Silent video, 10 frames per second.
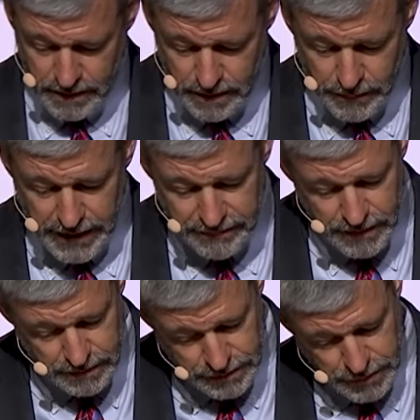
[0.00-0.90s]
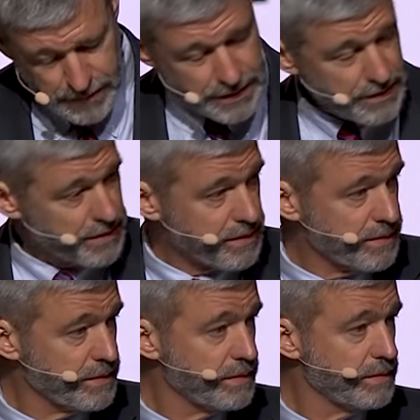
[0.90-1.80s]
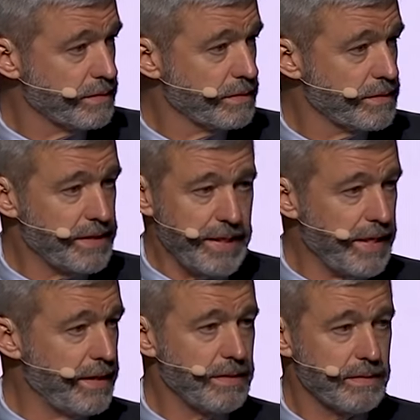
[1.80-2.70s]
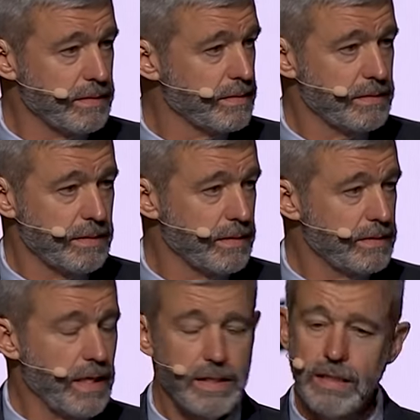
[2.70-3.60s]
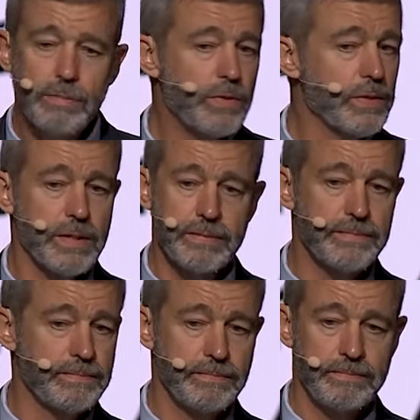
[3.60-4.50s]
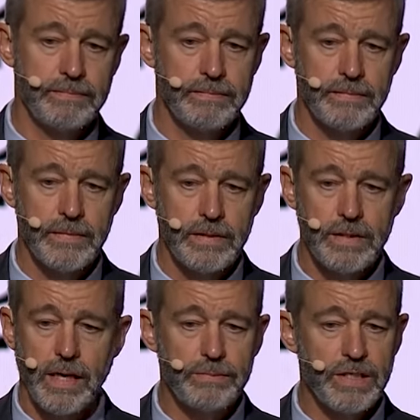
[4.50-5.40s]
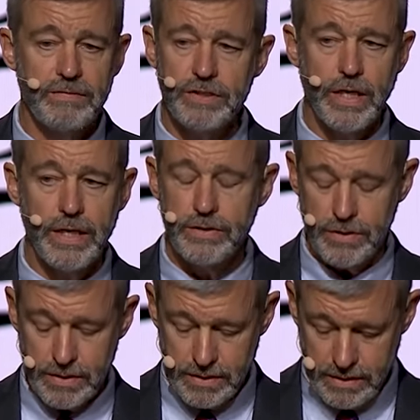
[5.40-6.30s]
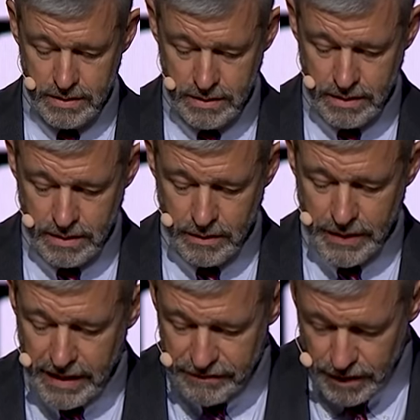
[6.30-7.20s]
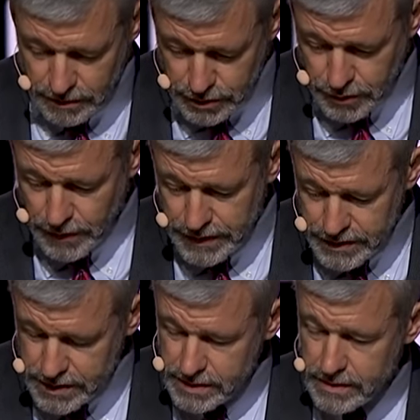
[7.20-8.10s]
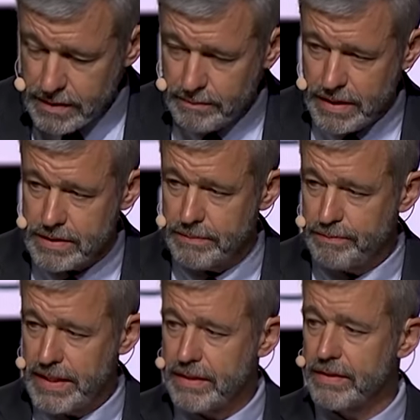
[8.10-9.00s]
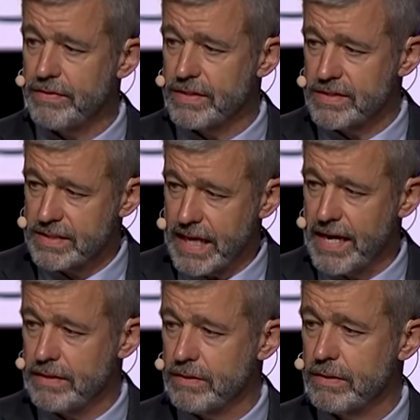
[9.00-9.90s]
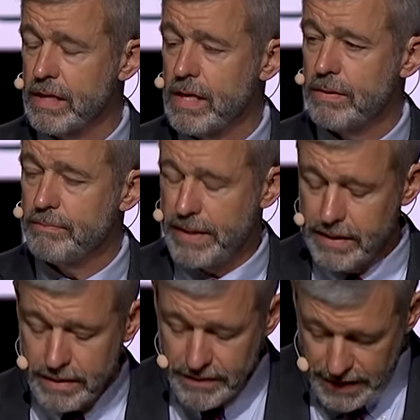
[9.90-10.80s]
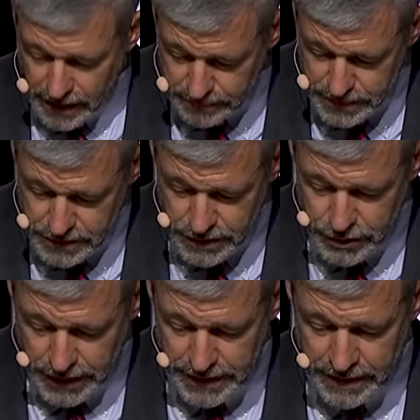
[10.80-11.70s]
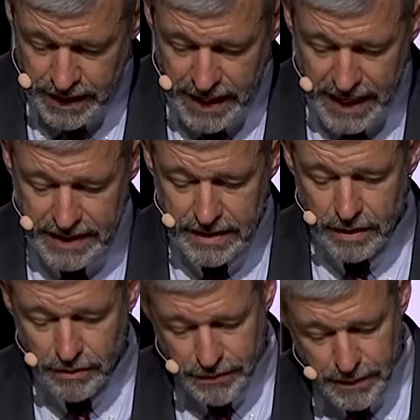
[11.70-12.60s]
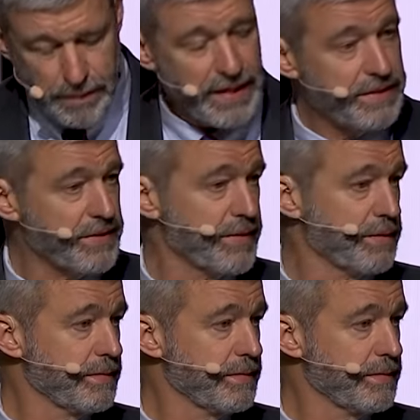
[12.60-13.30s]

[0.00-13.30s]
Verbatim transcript: We have no choice today, not anymore. Times have changed. We have no choice but to bear the scandal, bear the opposition, and go through it.